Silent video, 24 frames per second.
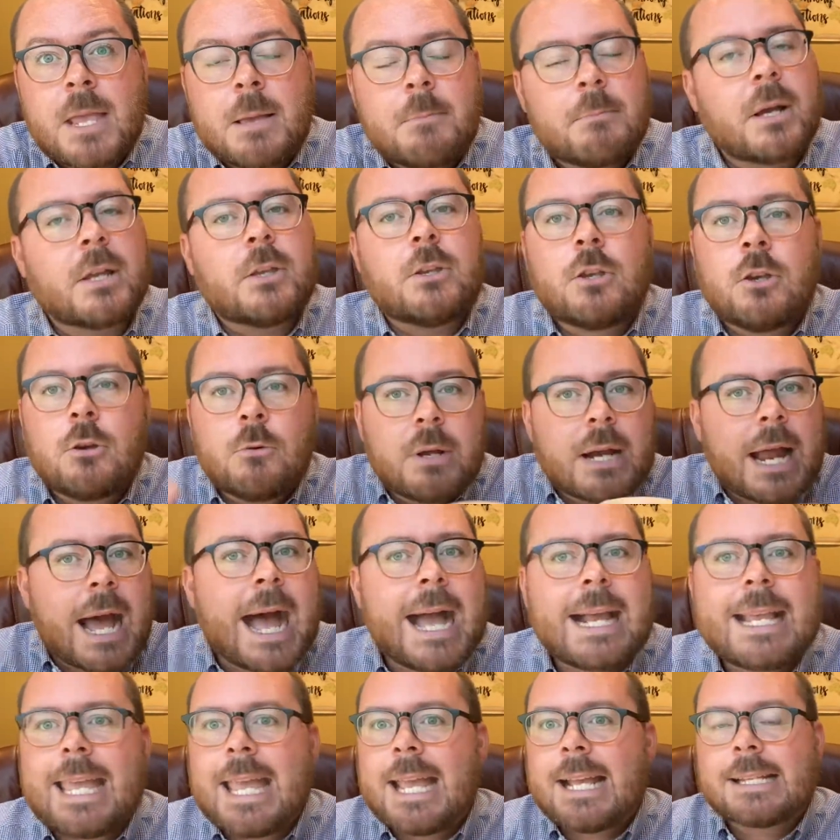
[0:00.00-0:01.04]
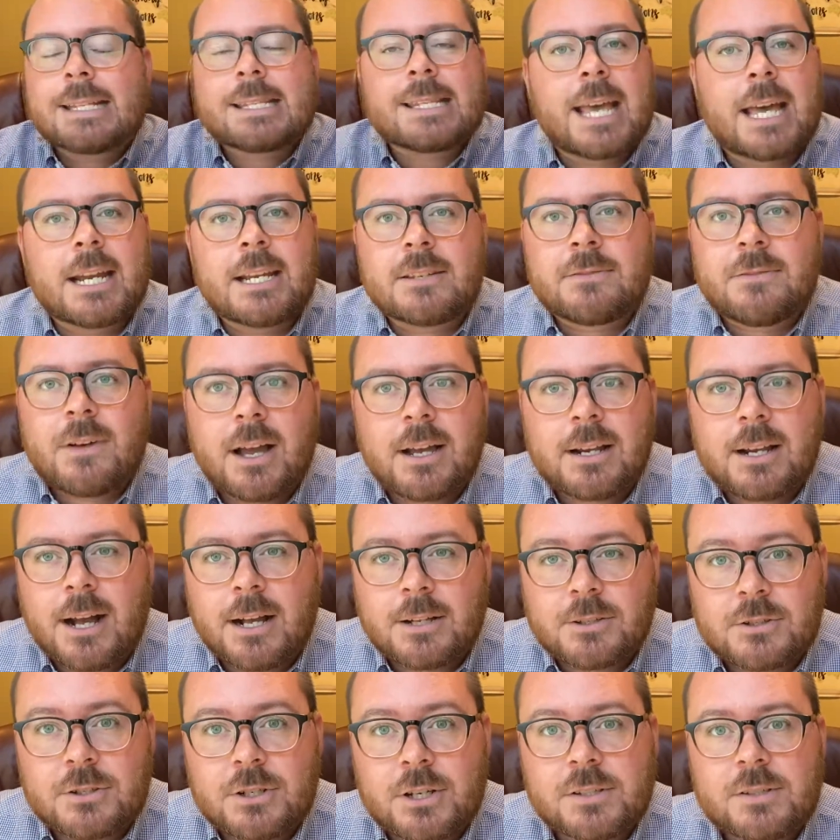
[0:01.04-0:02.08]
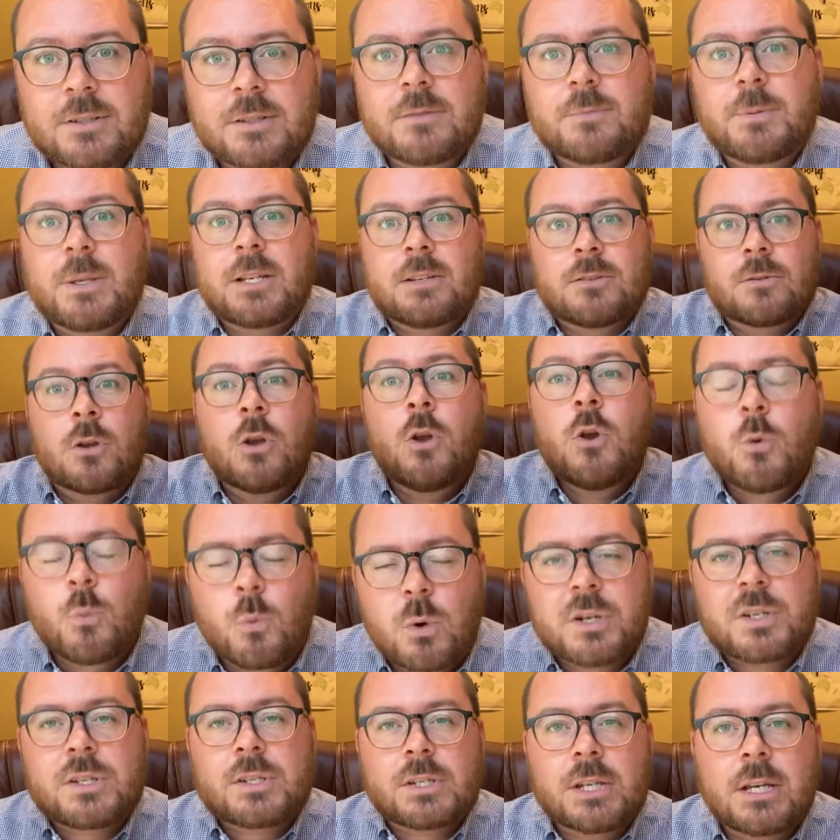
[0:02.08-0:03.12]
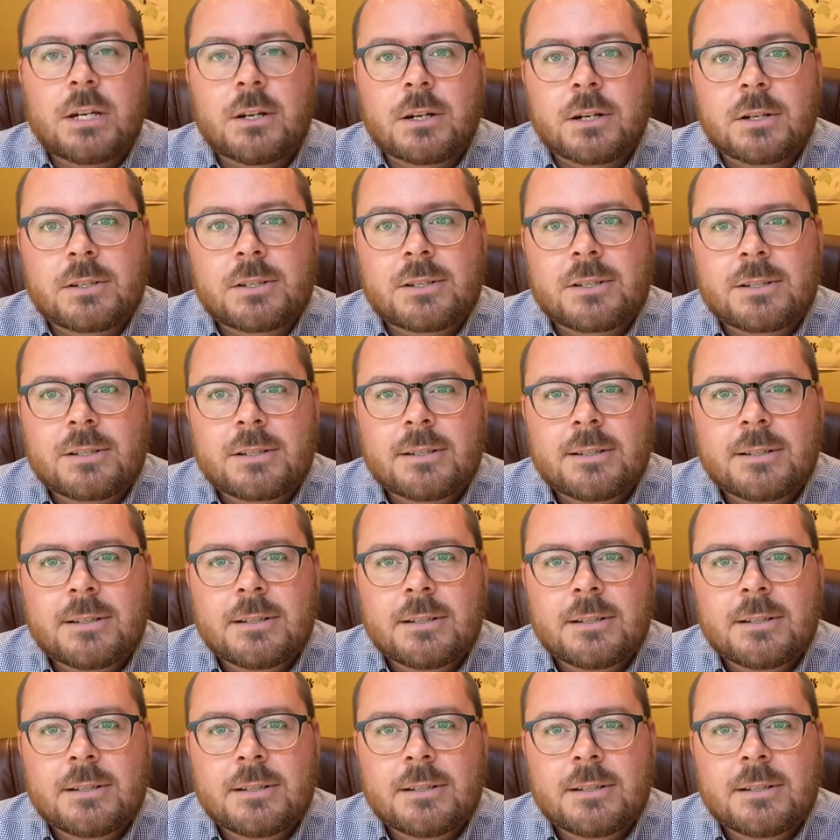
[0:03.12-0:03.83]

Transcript: But you and I can't satisfy God's justice because we're sinners.